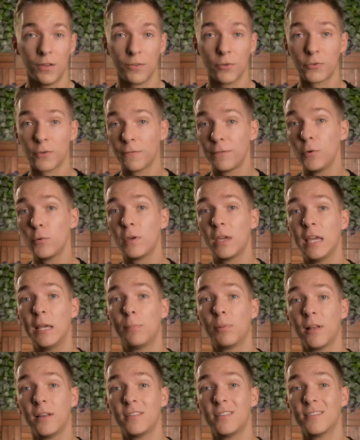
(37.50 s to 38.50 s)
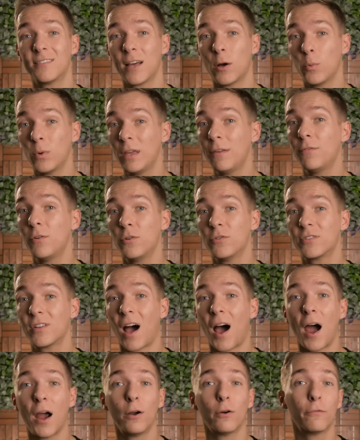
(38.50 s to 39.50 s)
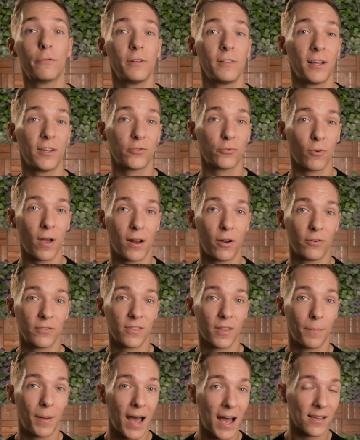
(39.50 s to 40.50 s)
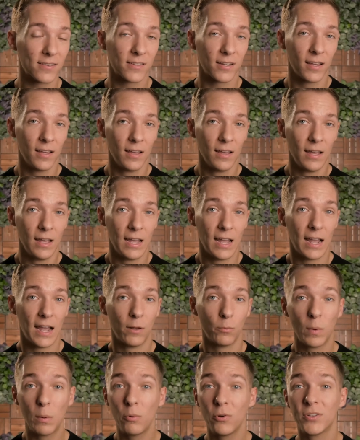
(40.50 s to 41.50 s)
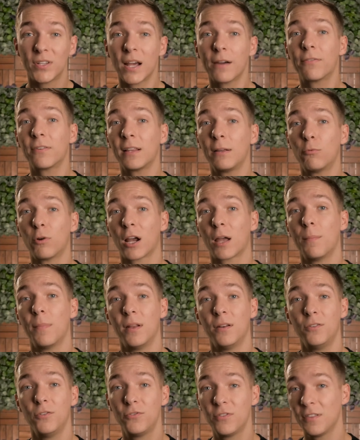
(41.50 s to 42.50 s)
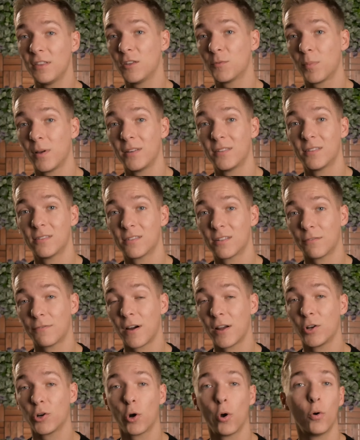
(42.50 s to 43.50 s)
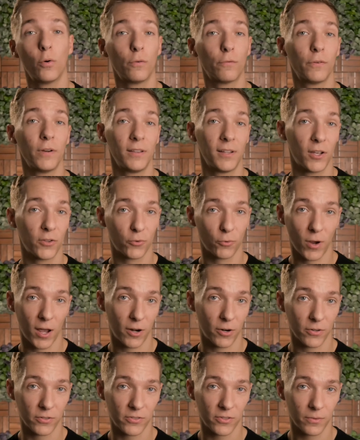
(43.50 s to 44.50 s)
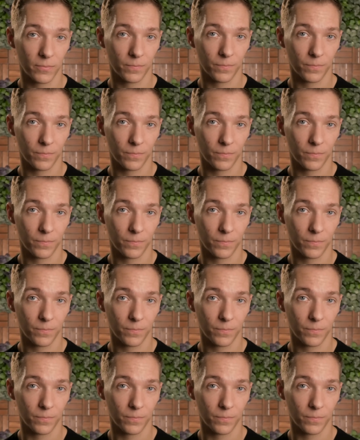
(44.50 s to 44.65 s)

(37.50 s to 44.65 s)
There's a few key places that we've used to hire freelance writers in the past, and we would definitely recommend using these places to find your own freelance writers.